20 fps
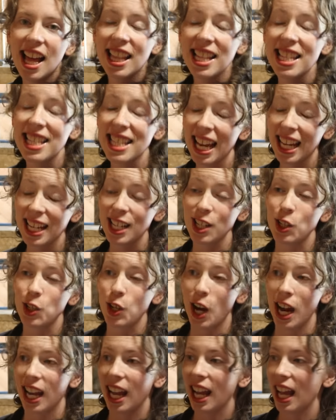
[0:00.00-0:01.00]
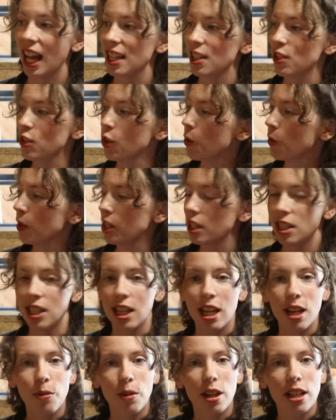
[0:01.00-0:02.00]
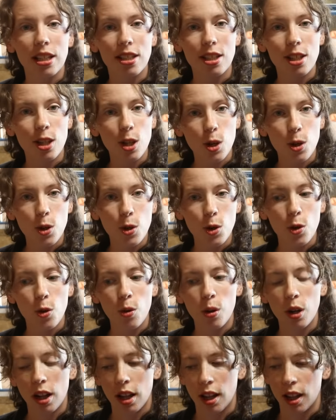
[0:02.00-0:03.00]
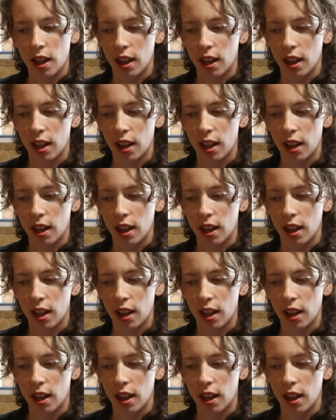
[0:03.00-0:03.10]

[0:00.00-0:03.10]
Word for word: Second strike against her was she was too